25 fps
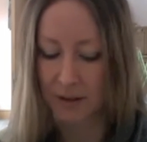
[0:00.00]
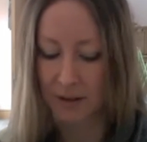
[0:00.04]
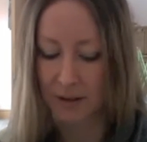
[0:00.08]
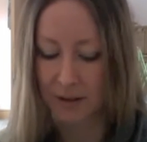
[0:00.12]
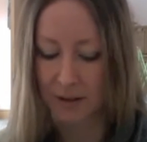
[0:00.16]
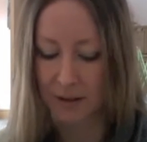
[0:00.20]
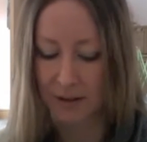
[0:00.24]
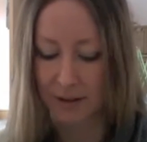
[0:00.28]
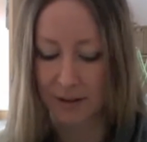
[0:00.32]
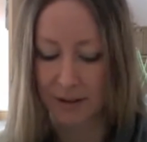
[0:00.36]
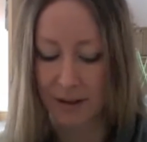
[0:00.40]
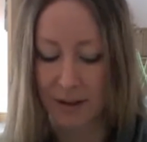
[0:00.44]

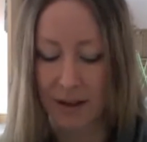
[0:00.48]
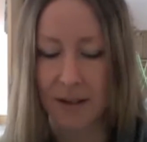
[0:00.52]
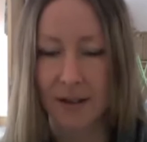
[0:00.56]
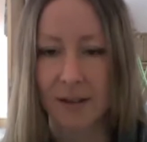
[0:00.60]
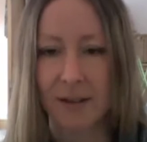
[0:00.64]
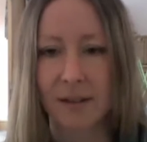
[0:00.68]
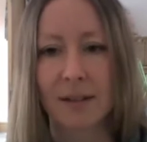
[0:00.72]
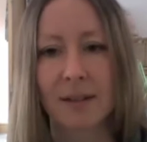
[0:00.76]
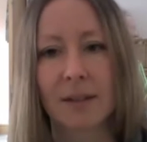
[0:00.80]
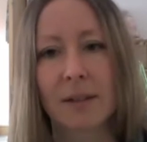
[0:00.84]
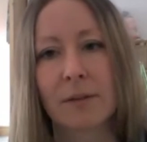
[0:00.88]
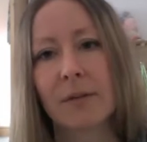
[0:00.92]
the
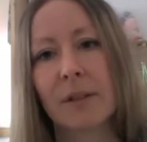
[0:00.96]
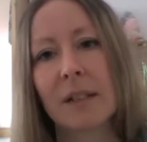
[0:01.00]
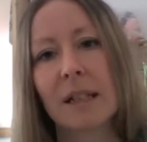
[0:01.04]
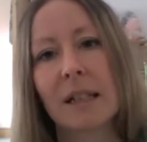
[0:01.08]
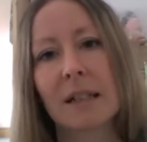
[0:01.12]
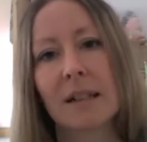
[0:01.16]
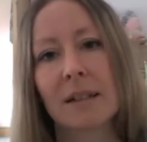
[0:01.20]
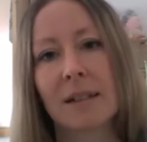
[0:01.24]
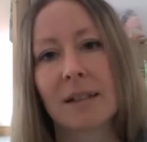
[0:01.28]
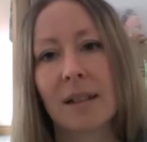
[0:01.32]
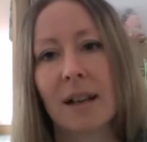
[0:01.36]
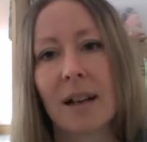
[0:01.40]
sizes of
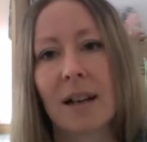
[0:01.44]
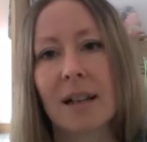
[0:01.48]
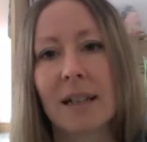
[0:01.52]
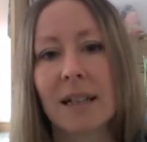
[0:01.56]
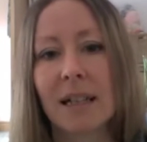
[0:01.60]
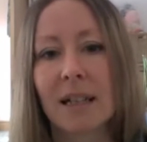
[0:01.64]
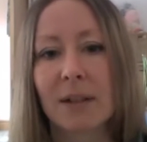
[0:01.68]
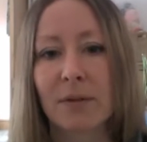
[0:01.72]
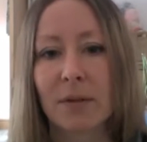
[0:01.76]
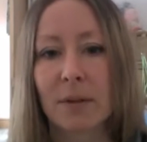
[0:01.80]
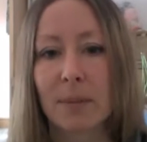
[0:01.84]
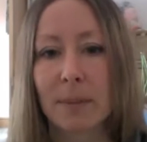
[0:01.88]
needles that I
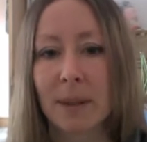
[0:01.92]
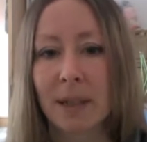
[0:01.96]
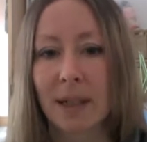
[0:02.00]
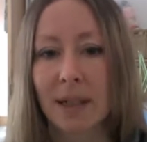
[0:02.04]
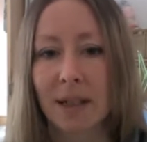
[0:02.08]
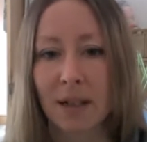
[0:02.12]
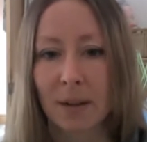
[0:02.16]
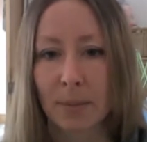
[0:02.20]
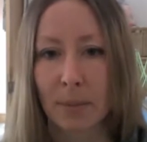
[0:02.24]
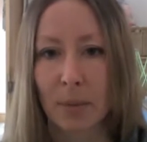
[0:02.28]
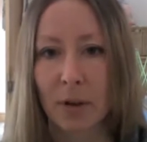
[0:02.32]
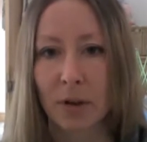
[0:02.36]
need for a
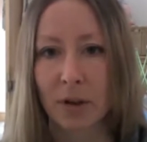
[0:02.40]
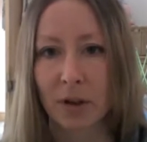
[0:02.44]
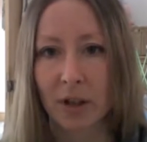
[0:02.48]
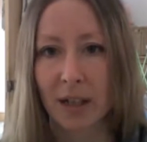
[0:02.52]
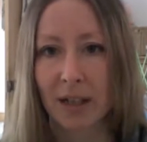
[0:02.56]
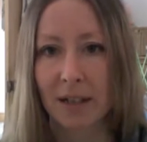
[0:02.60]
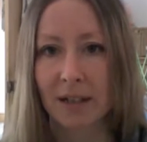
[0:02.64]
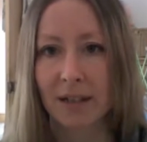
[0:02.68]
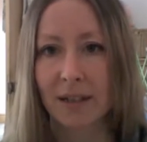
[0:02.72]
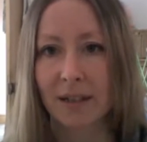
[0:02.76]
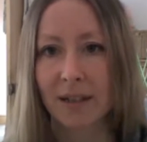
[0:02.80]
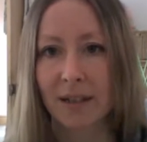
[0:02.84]
particular
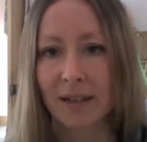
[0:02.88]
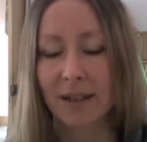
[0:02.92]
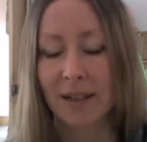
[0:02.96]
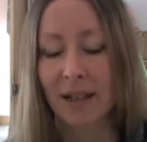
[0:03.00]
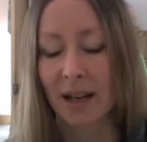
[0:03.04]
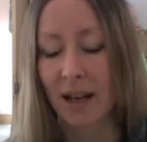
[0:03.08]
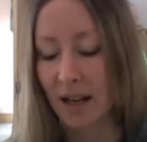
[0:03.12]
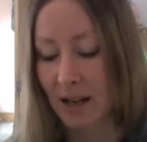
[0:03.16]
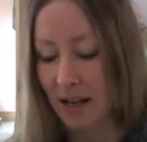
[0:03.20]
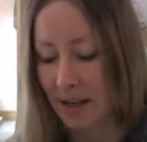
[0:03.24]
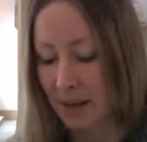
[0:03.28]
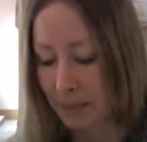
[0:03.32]
project at the
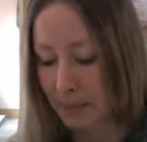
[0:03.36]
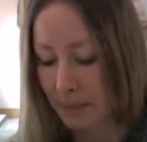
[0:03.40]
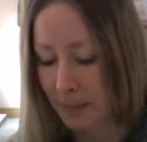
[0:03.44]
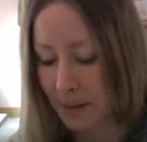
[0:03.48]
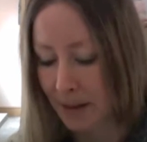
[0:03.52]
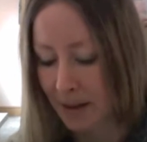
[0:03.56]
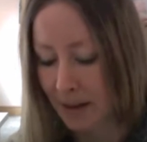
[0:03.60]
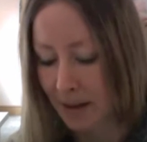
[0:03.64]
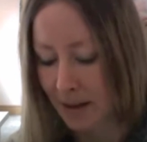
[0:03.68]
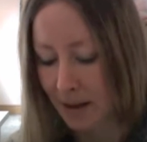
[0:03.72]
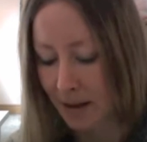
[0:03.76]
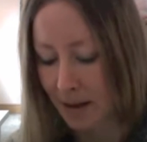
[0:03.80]
time,
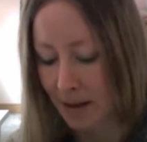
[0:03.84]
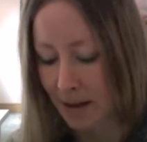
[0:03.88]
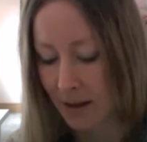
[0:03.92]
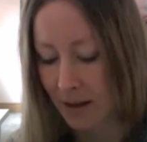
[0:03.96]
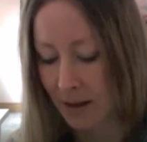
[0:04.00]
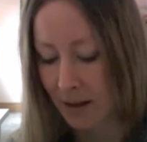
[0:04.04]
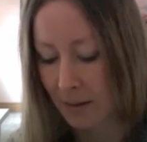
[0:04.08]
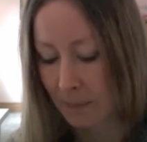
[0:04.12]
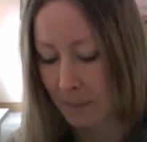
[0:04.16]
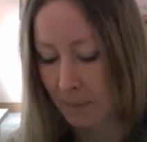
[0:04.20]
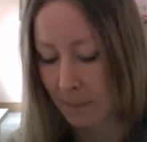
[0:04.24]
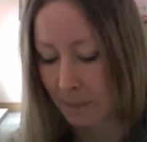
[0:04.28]

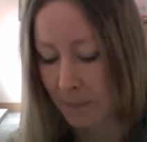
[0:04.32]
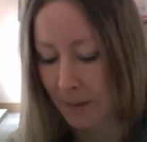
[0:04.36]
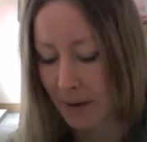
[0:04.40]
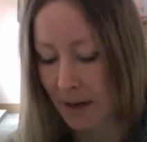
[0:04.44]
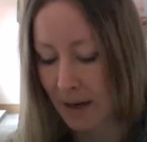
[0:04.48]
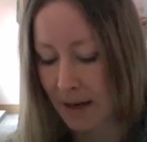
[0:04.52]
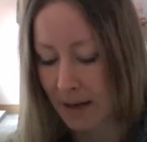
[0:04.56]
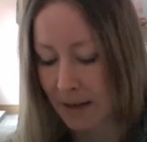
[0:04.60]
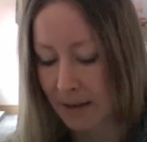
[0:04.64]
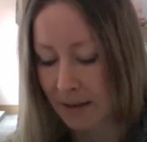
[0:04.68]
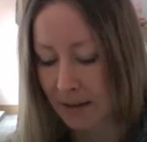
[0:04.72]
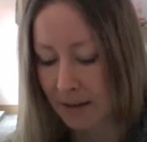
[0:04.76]

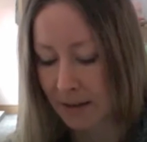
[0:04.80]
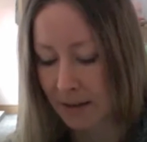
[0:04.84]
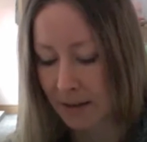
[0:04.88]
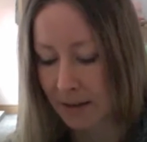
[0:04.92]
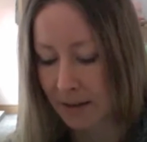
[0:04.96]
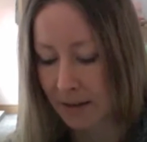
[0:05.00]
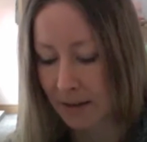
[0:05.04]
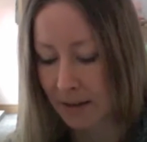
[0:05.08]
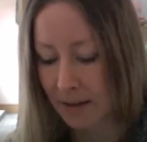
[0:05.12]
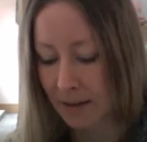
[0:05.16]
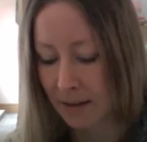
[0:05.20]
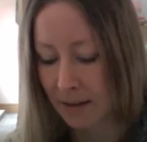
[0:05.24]
and